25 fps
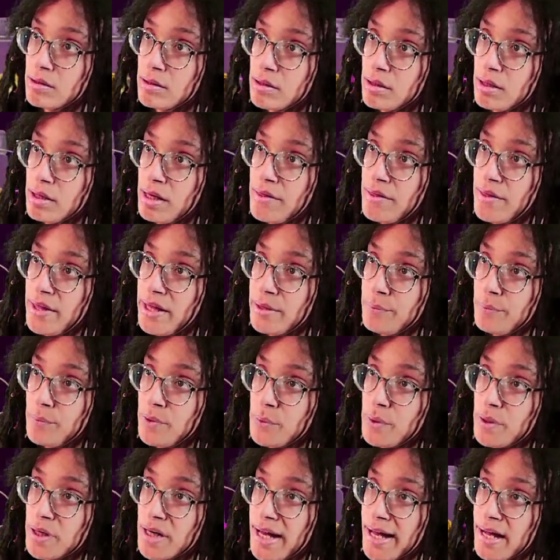And then we
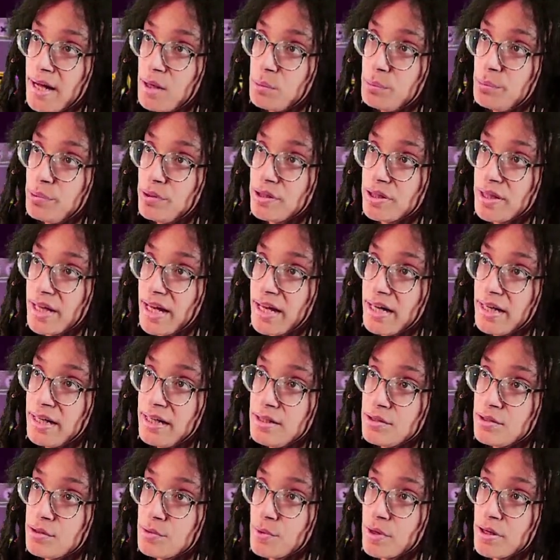want to output that
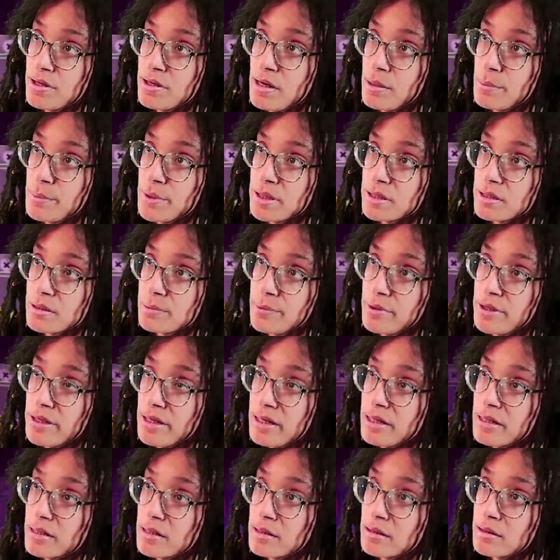into our number display.
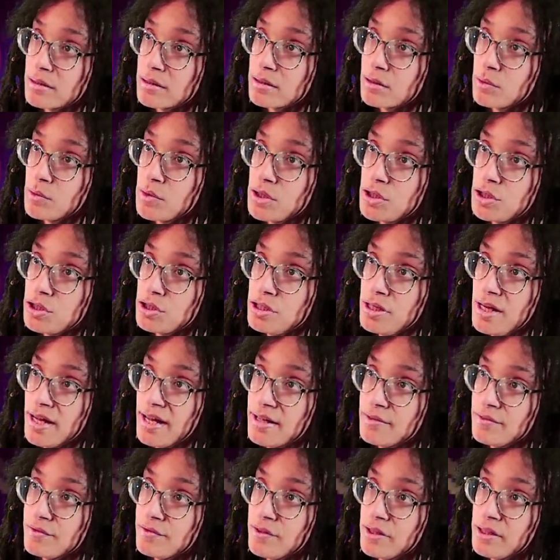So we should
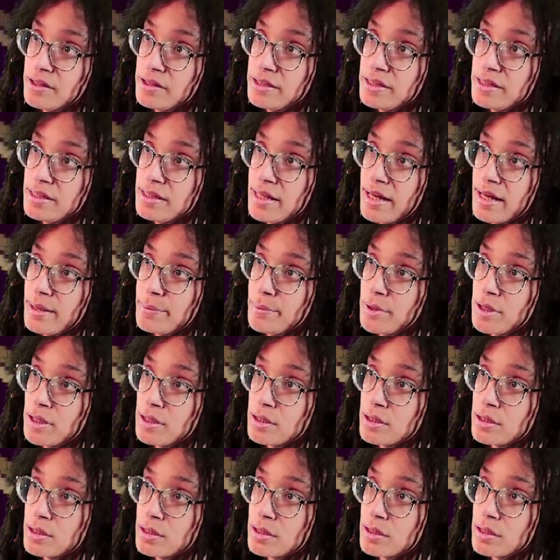have at least that
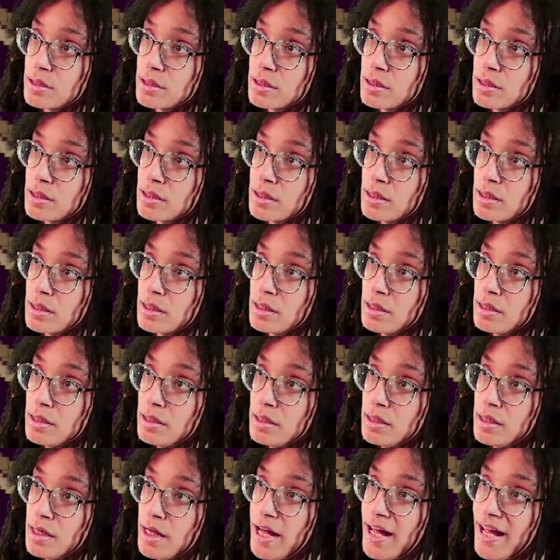much.
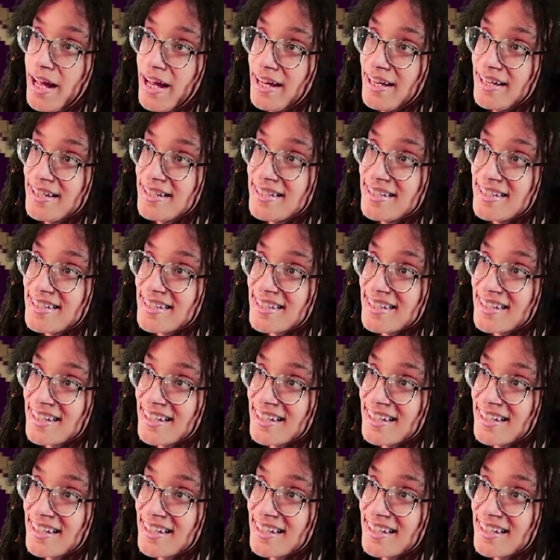Nice.